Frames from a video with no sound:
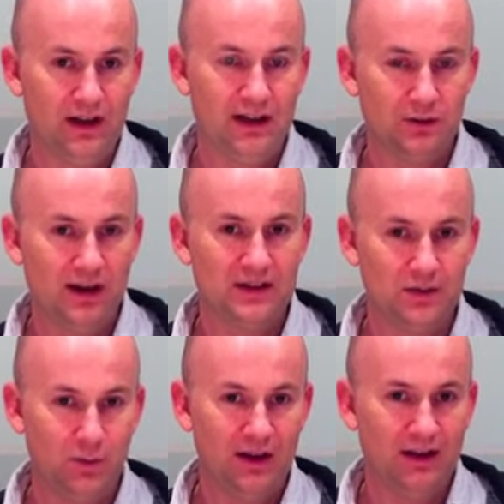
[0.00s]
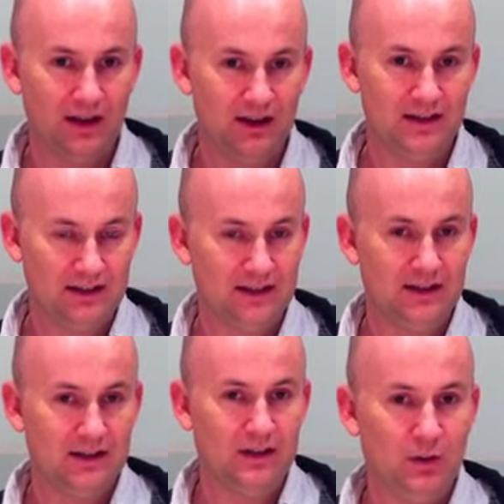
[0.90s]
interaction
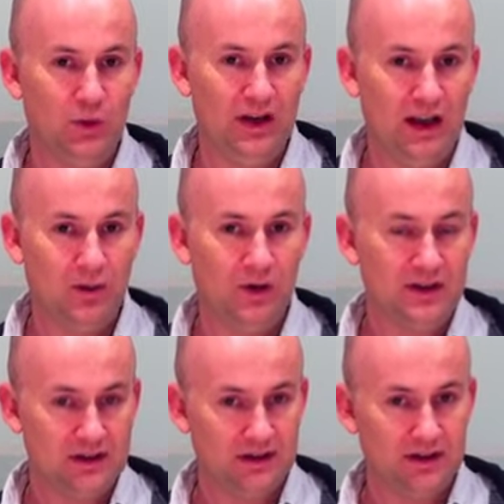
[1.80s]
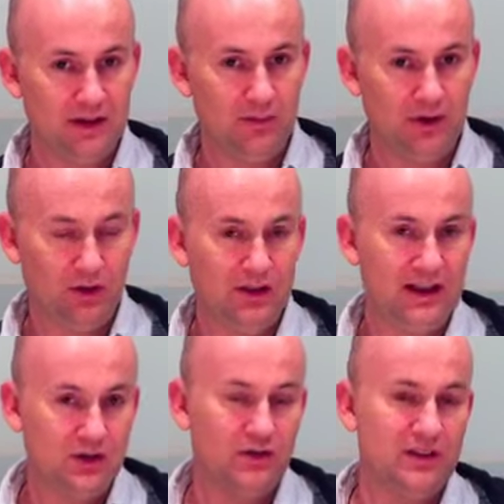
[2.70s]
with the other ones, but not
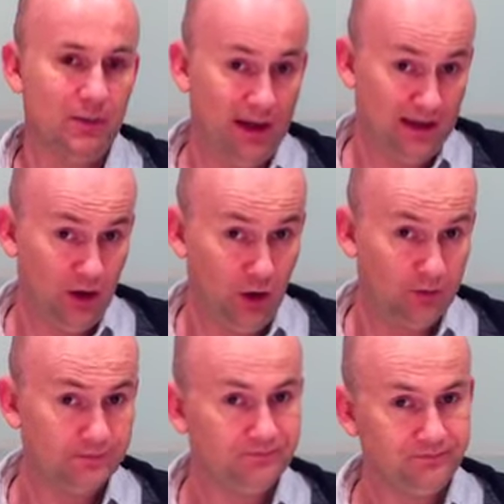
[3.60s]
least obviously BTO.